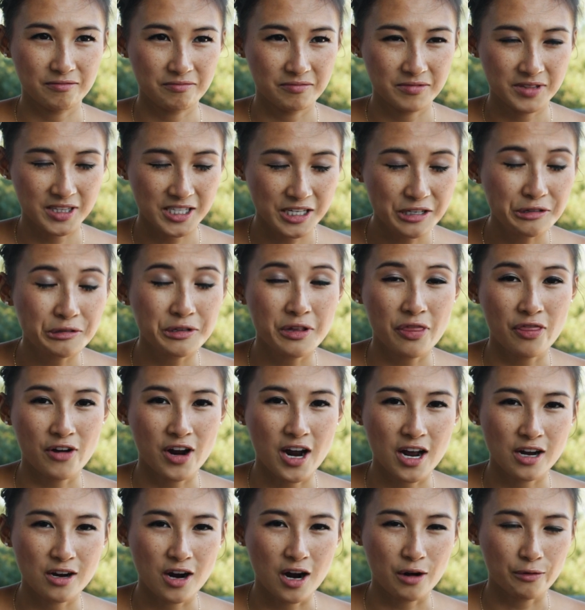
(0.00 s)
literally
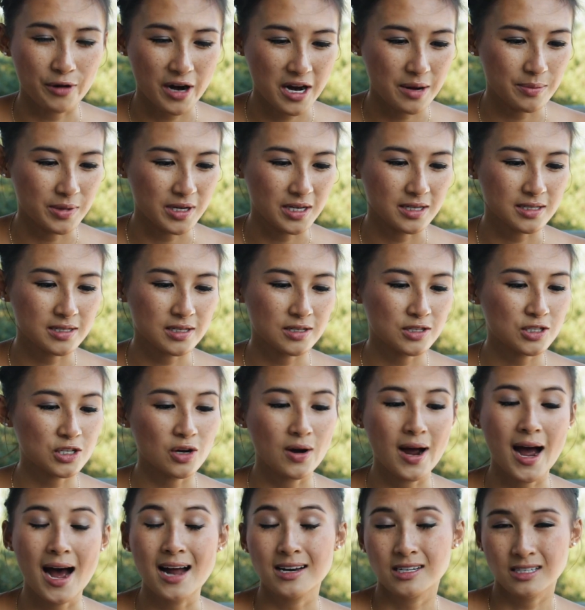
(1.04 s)
thought I got rabies,
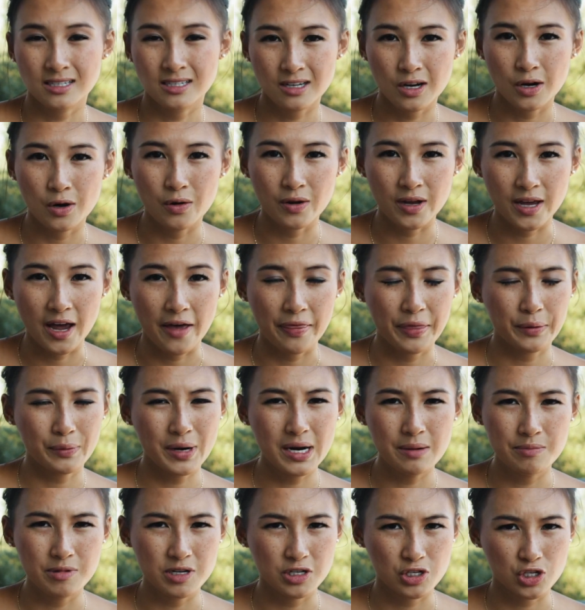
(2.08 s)
so I had to go get the
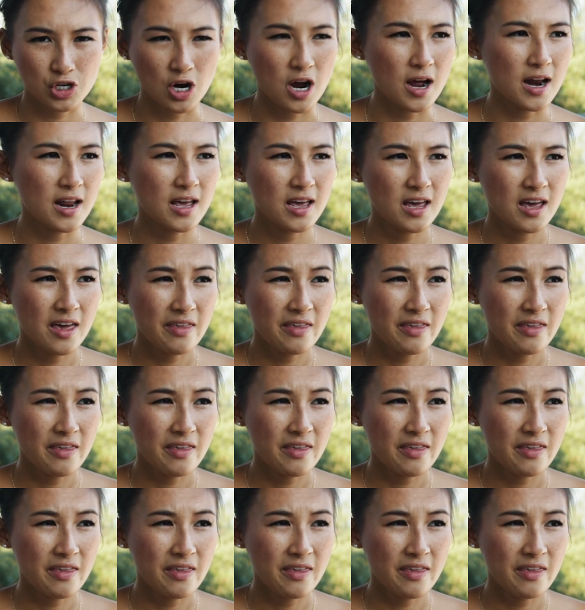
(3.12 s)
rabies shot.